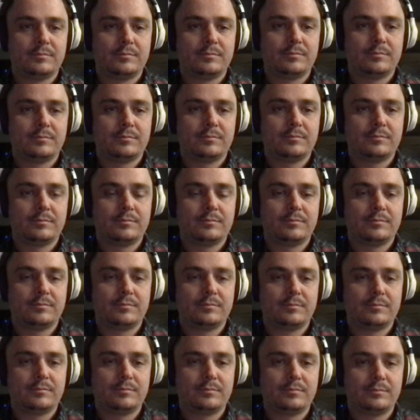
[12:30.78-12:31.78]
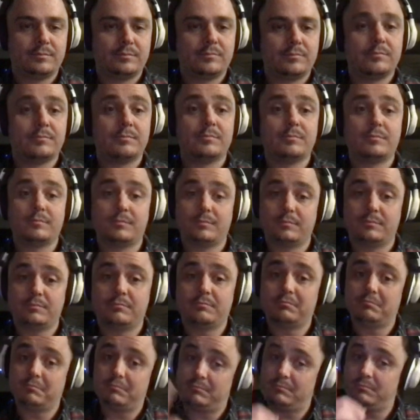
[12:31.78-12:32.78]

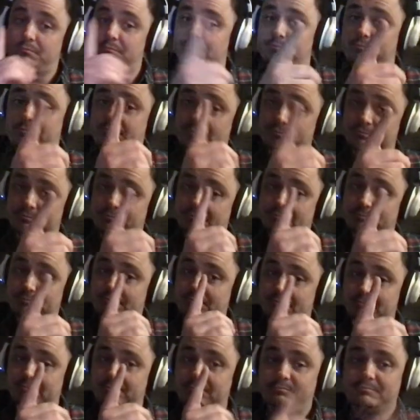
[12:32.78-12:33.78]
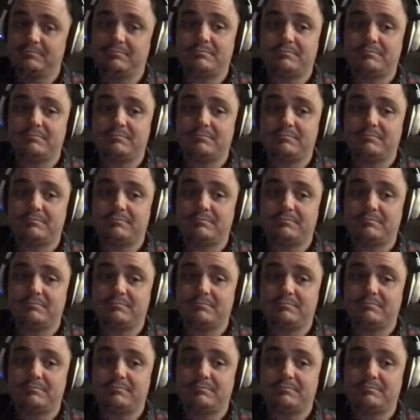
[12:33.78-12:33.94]
The person shown says nothing.